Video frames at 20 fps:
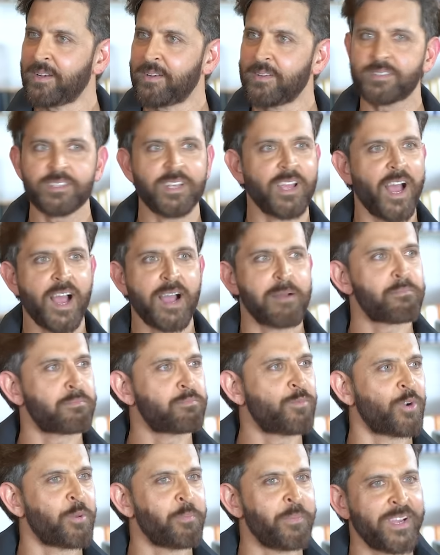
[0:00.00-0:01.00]
to say,
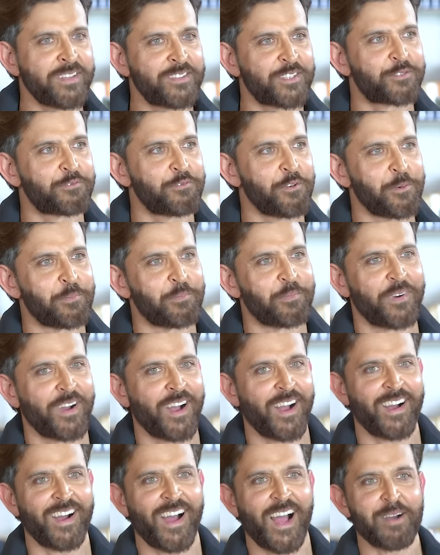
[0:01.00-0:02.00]
I'm going to make this film.
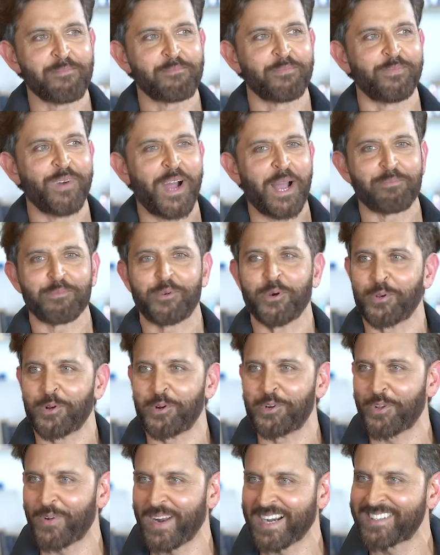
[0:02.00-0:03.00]
I'm going
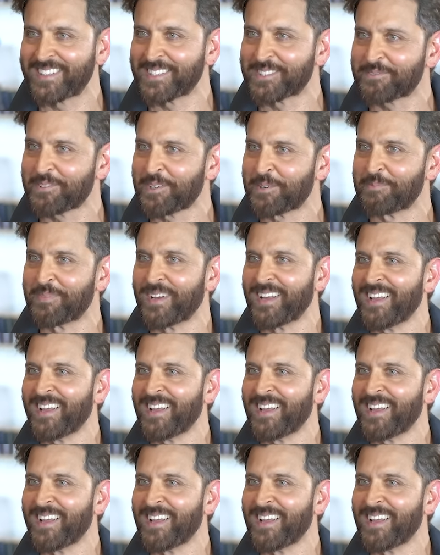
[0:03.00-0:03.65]
to direct this film.